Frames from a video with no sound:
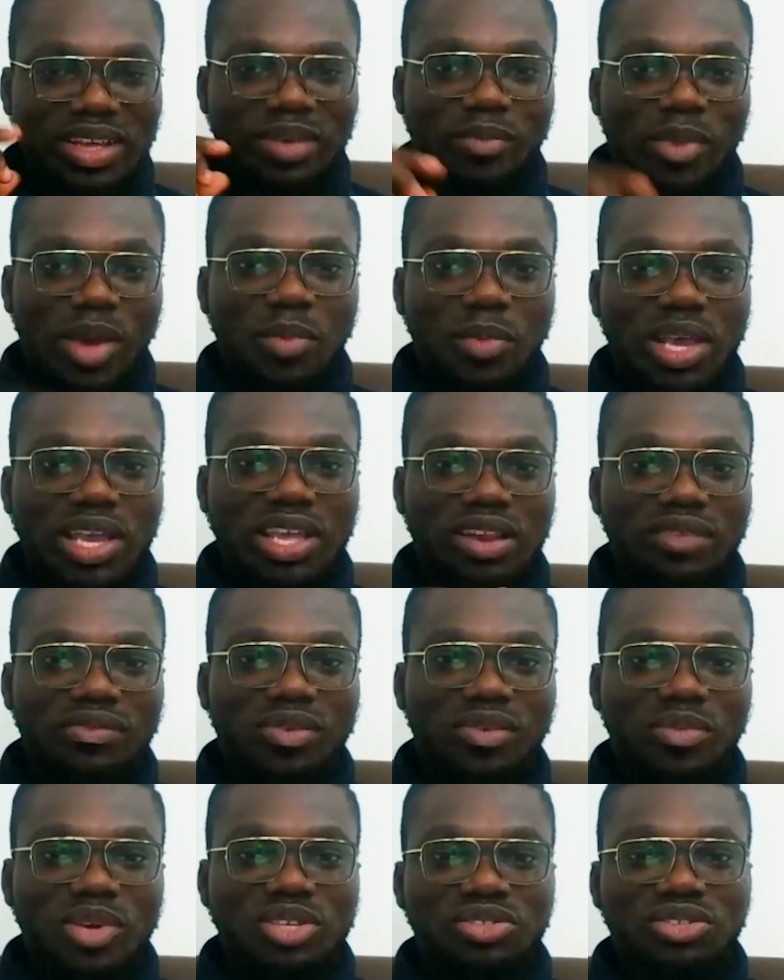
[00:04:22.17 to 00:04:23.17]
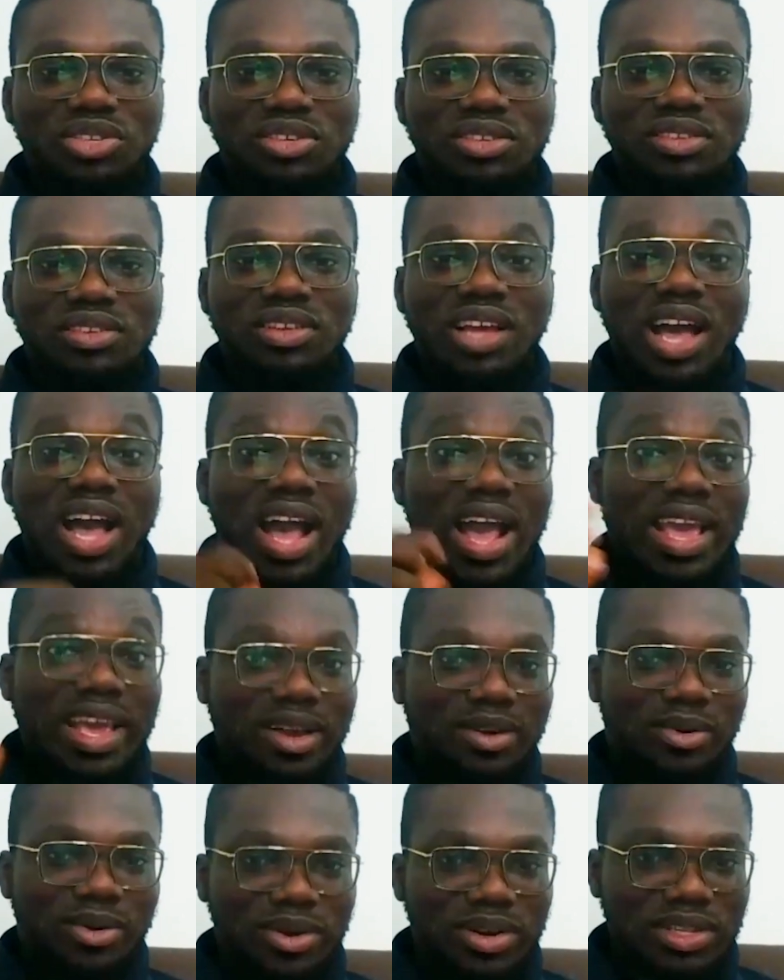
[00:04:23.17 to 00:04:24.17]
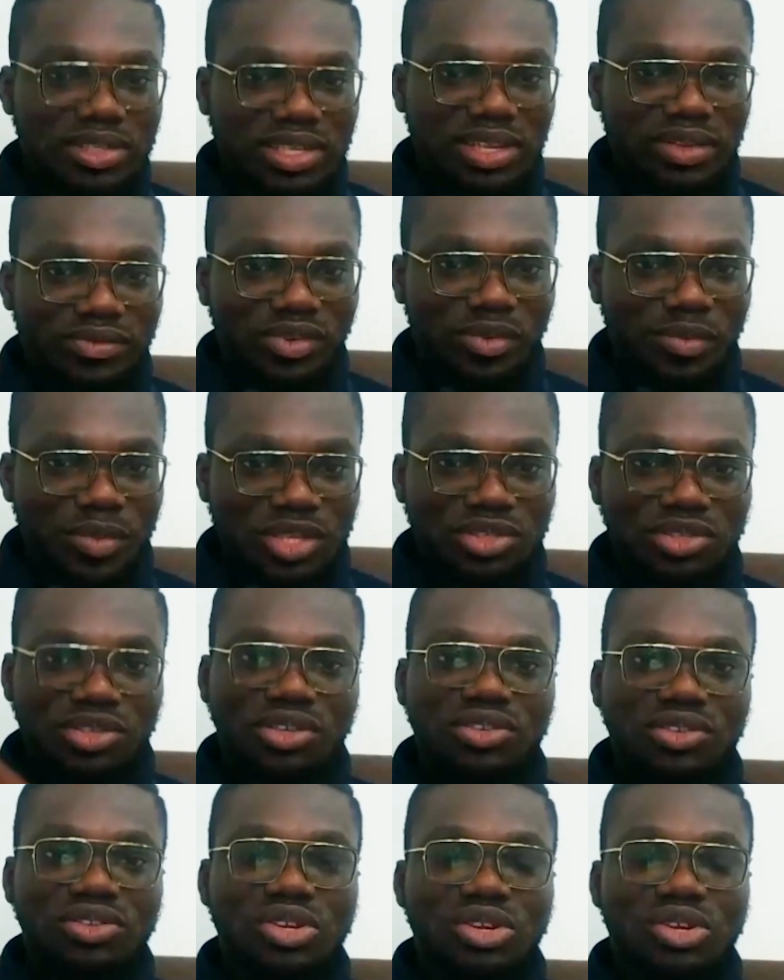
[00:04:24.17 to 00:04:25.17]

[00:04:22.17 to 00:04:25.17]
by making information, high quality information,